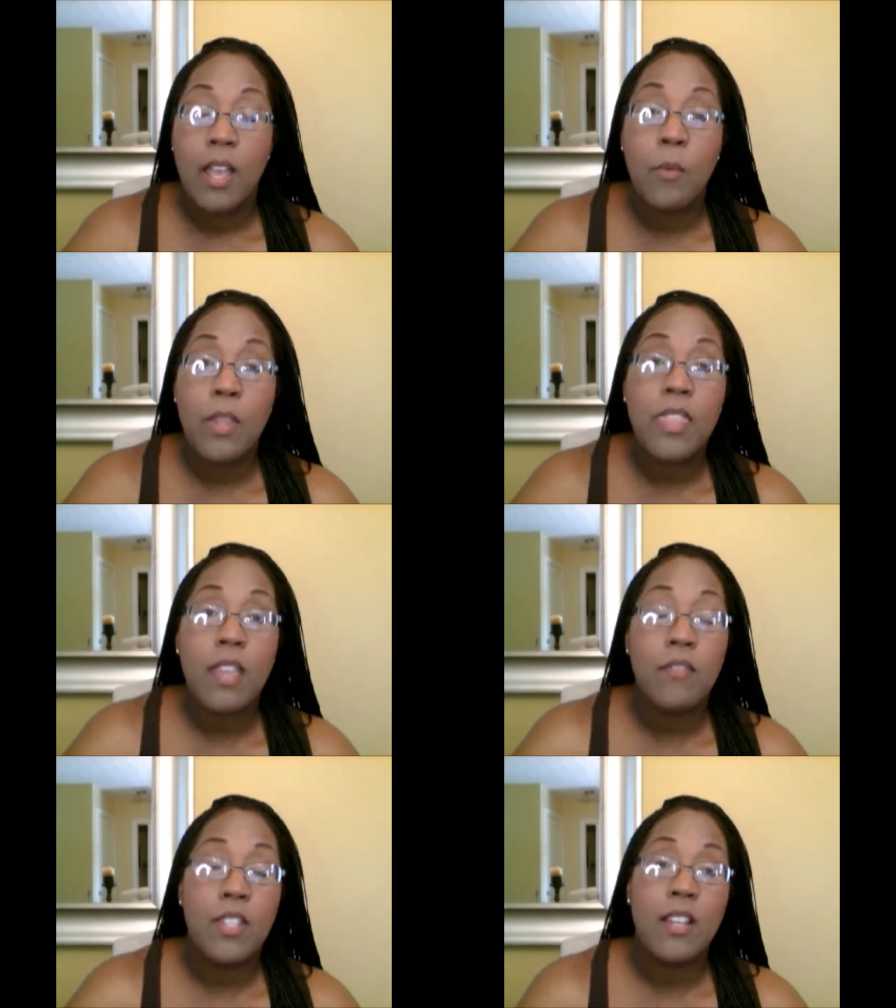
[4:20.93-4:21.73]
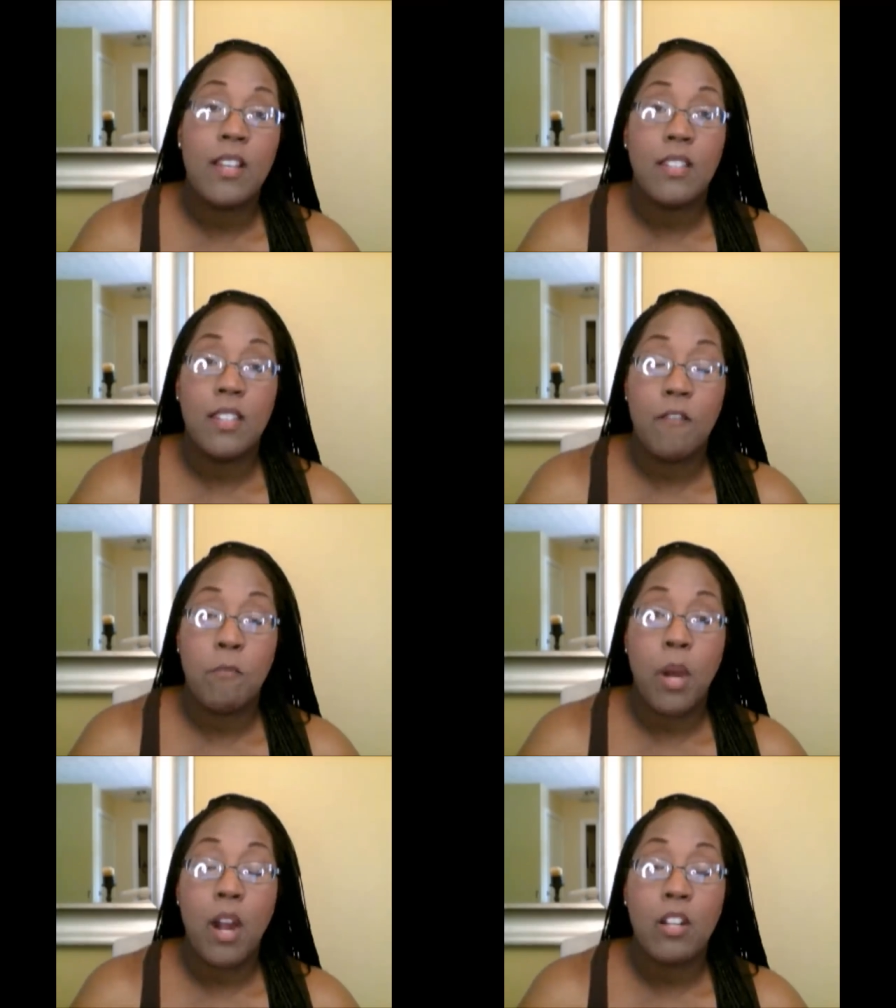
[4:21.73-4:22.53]
And what they've done is
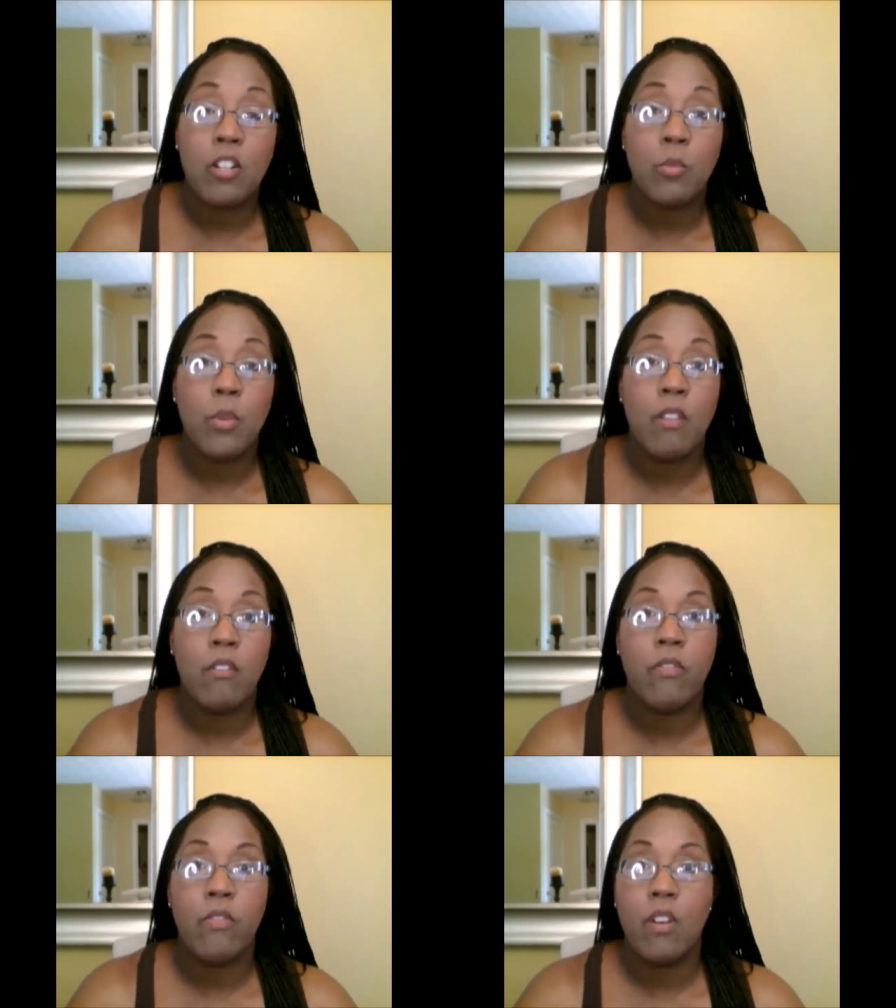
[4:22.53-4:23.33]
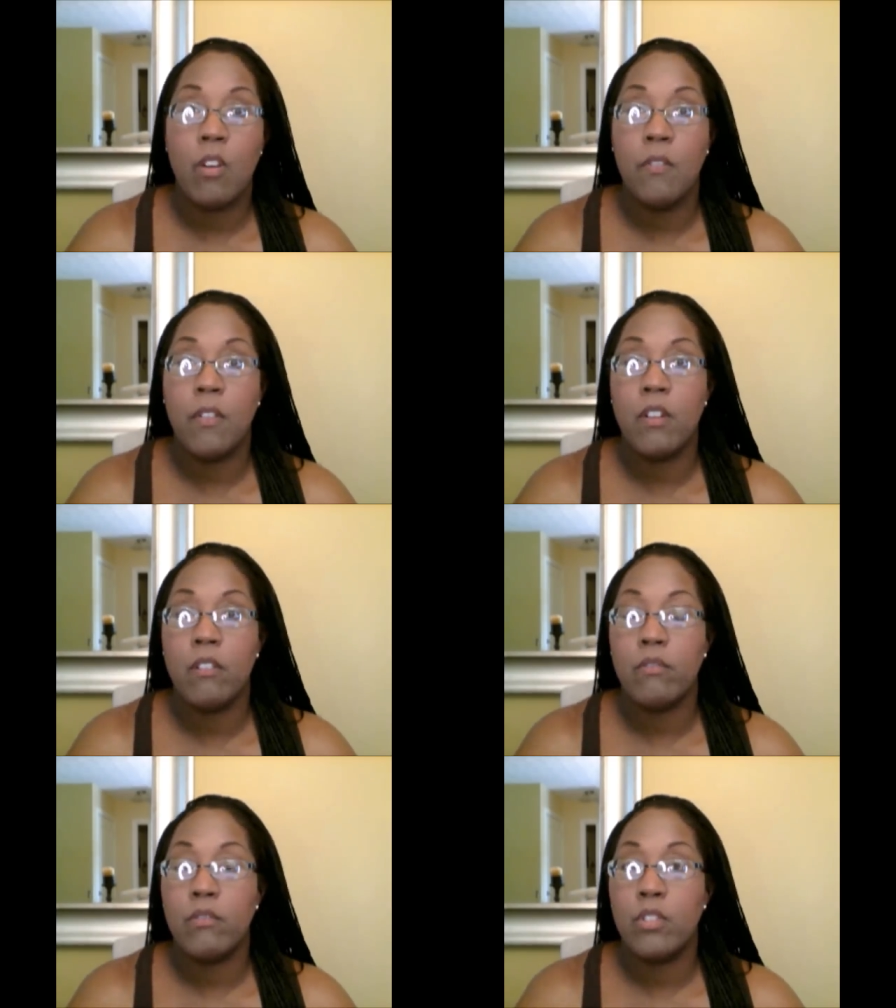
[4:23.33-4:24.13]
they've partnered with
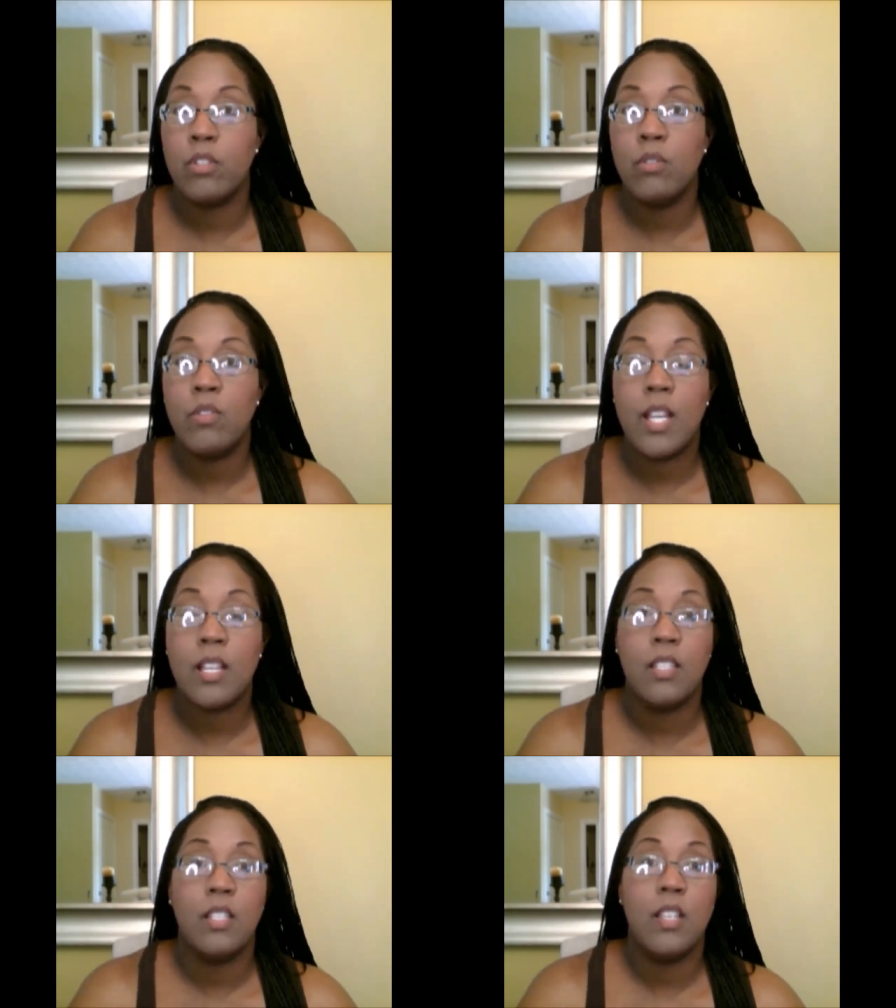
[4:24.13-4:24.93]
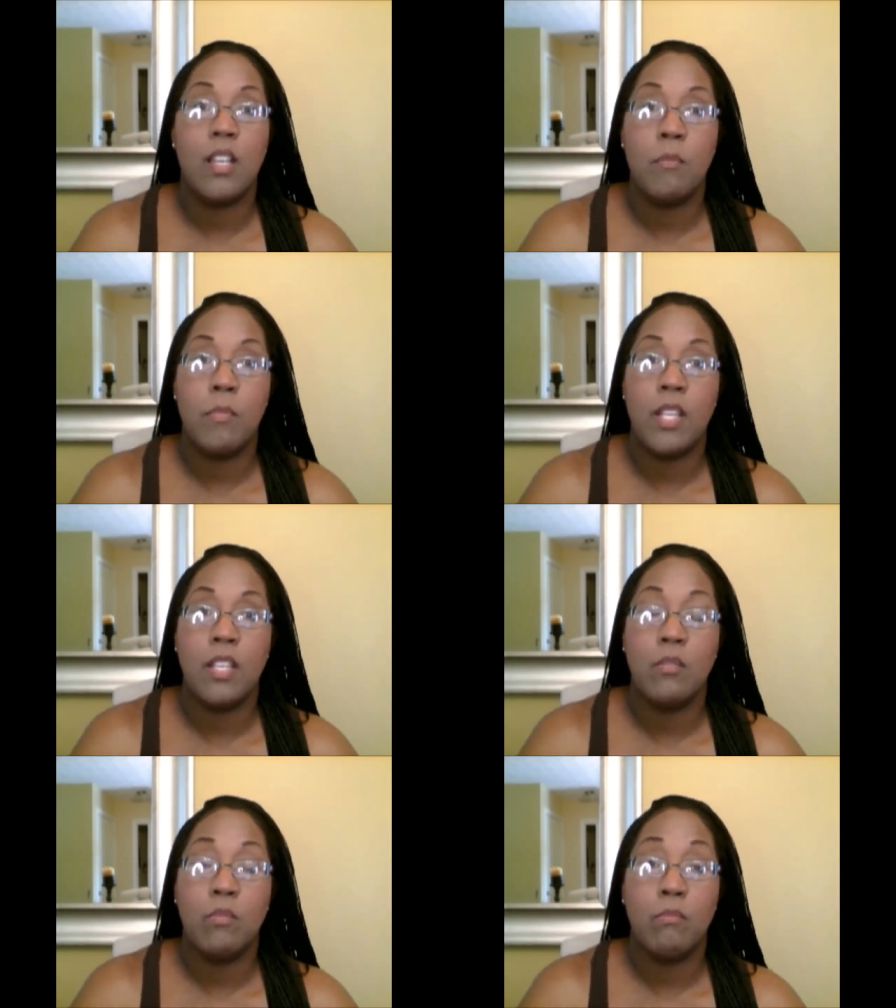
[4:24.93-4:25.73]
over 2,000
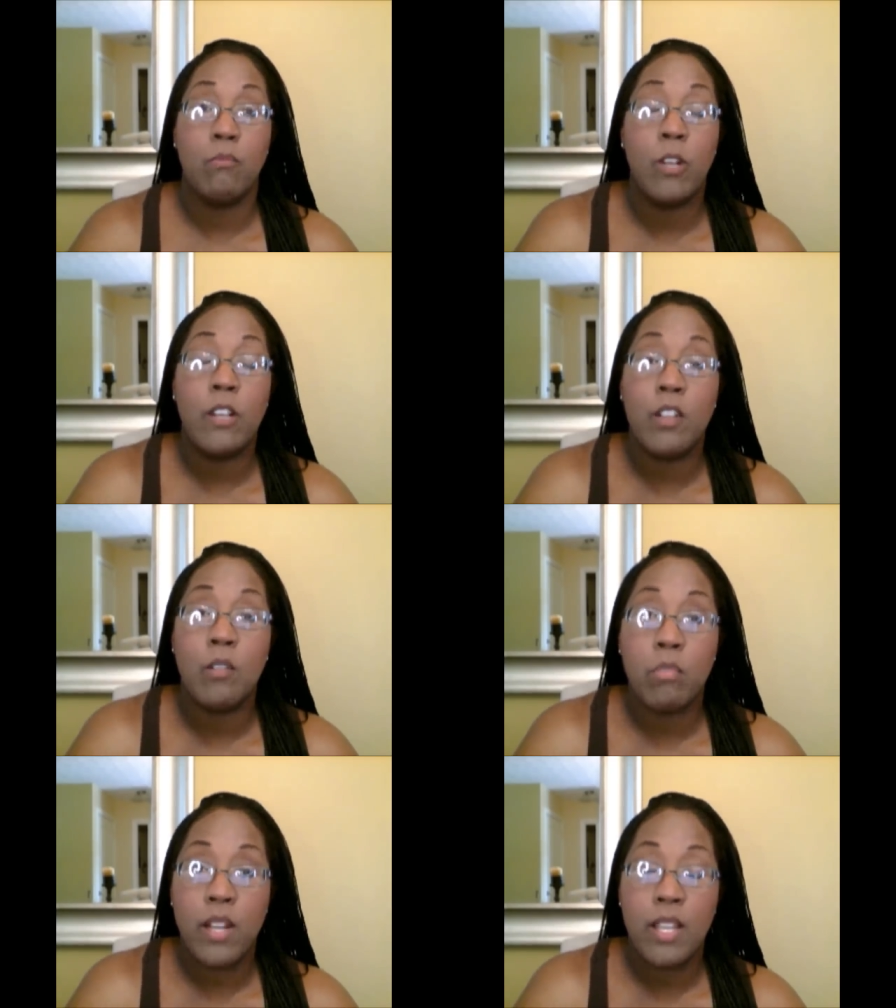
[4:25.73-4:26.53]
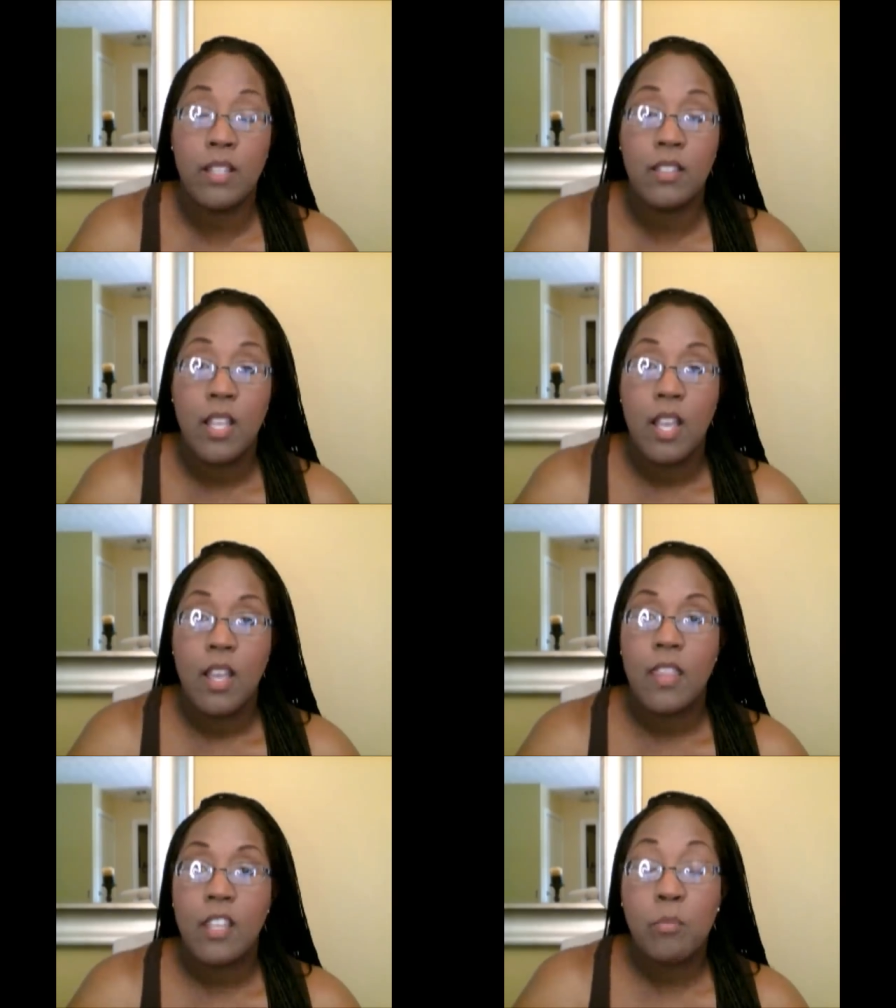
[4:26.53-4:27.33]
companies, well-known brands
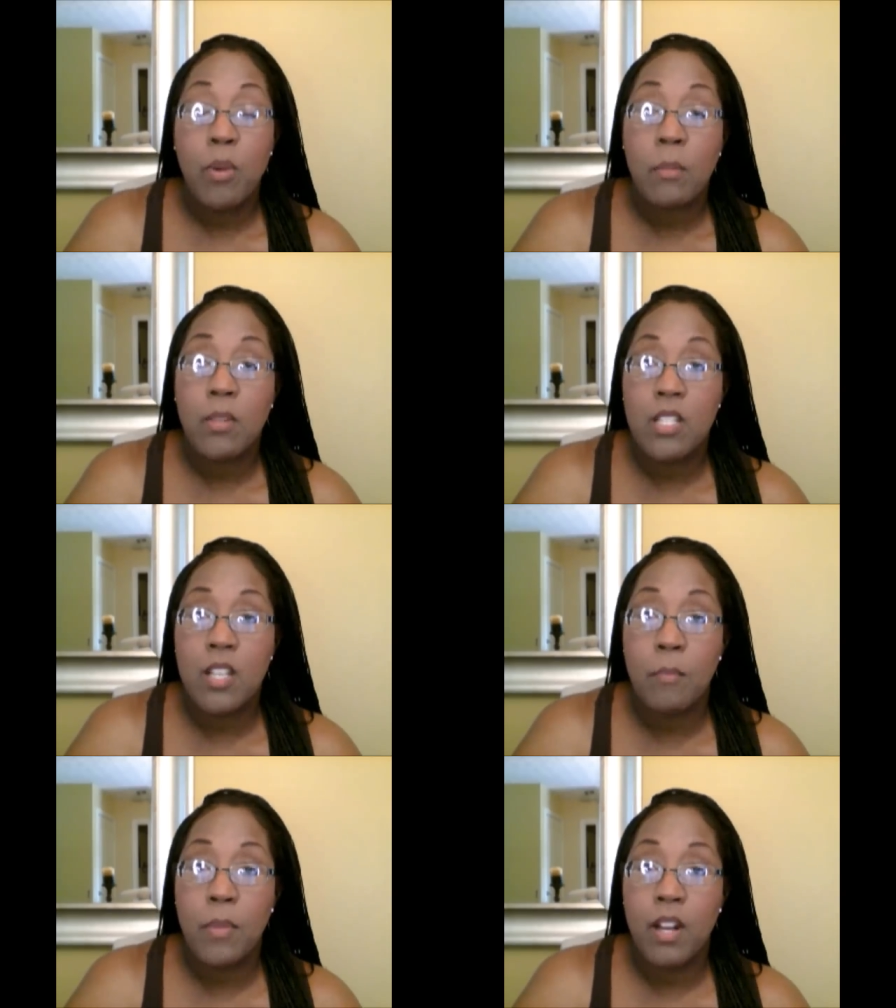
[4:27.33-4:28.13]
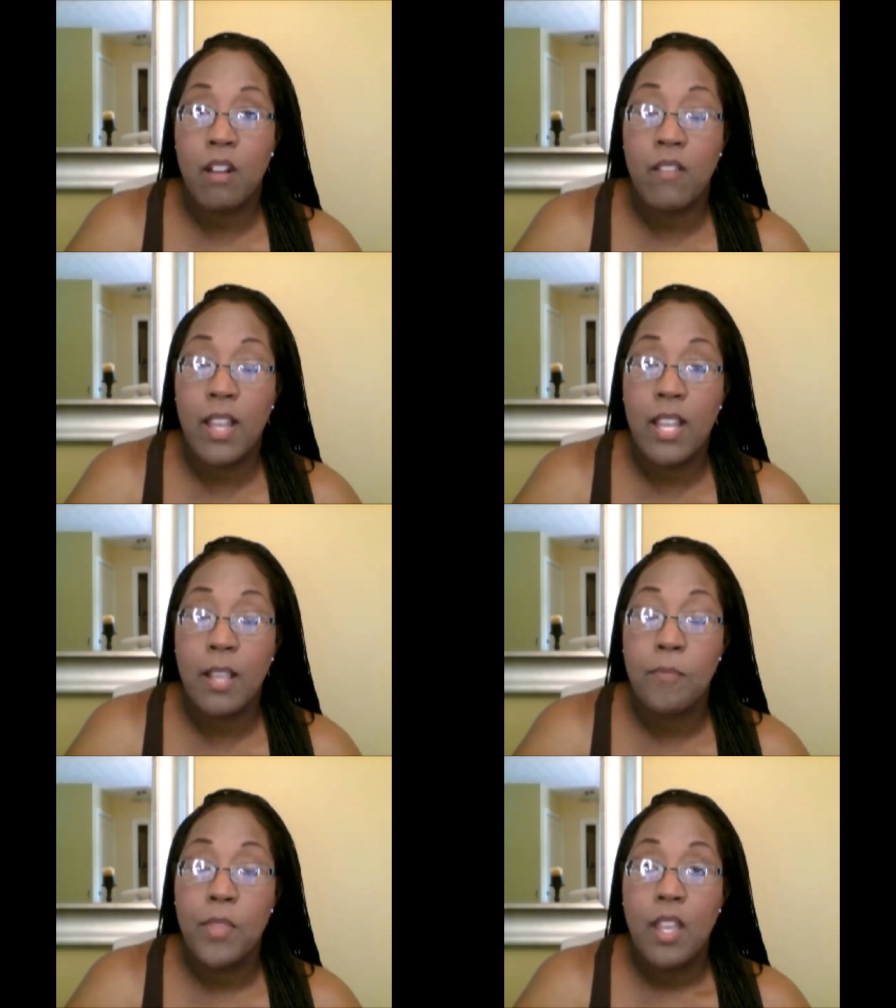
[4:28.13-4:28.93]
that you probably shop at already.